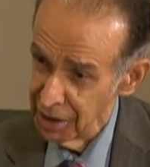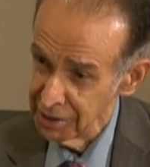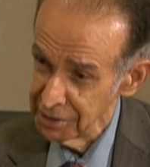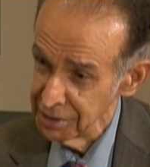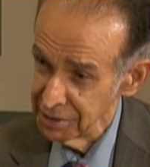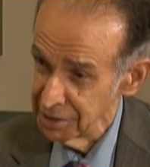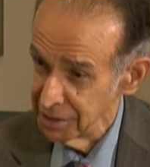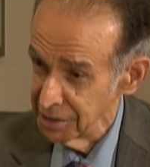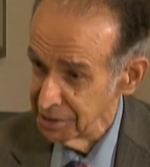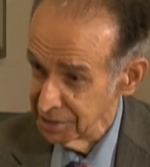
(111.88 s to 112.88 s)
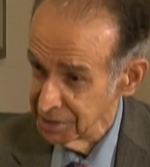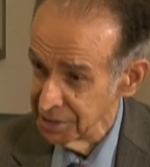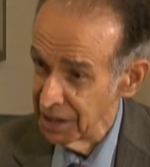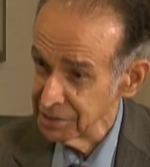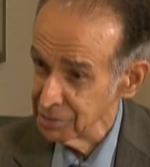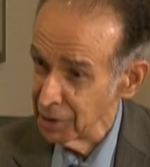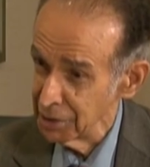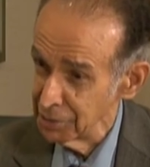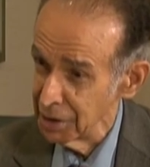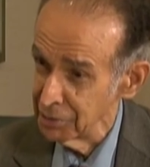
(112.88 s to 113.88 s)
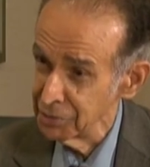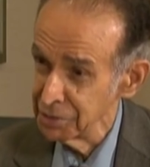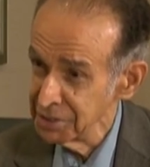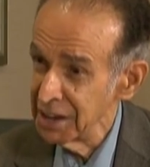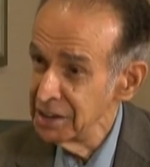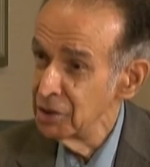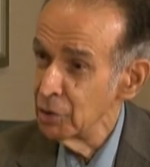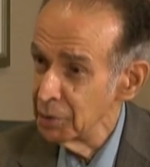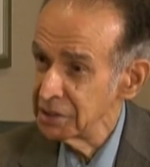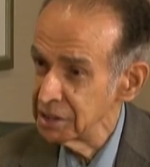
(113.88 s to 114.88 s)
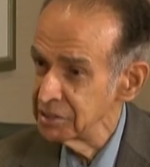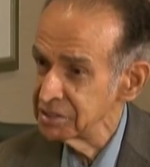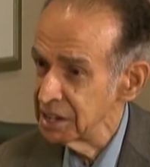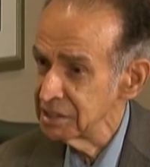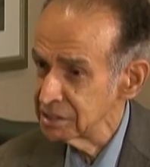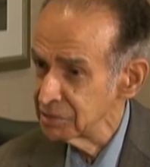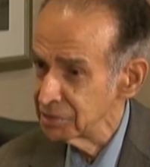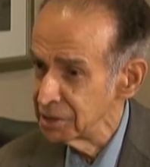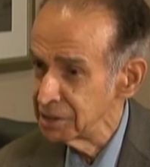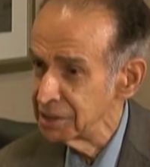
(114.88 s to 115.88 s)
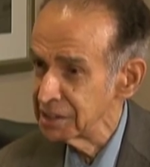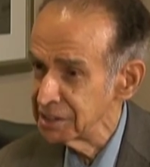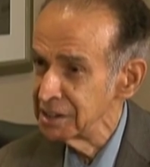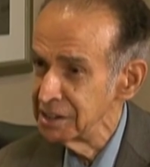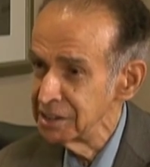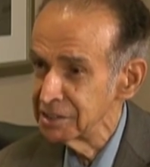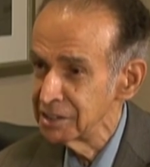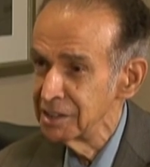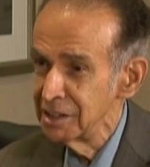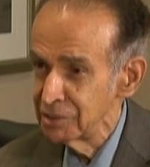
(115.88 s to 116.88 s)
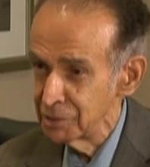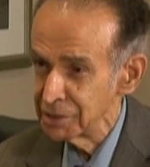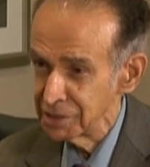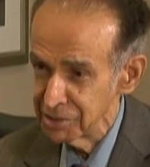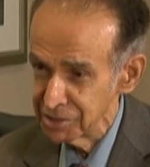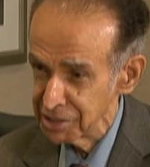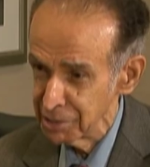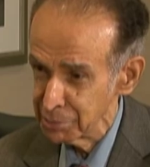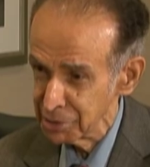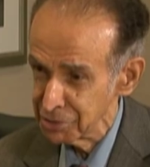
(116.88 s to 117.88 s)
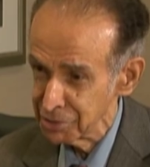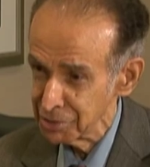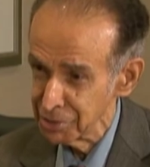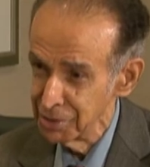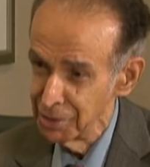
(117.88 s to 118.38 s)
And that's why we have fear. They know it instinctively that they need to increase the temperature.